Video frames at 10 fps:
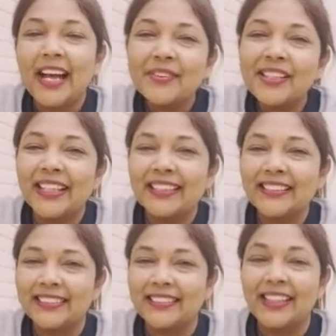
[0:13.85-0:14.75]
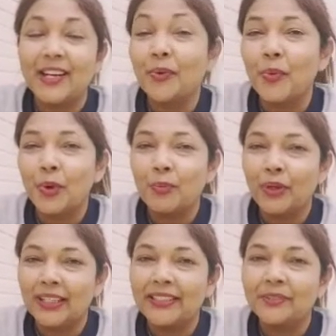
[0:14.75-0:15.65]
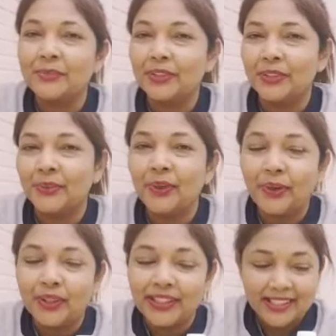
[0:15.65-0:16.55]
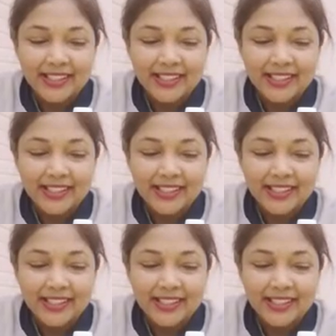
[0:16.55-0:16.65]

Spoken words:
I would like to say a warm welcome to you all.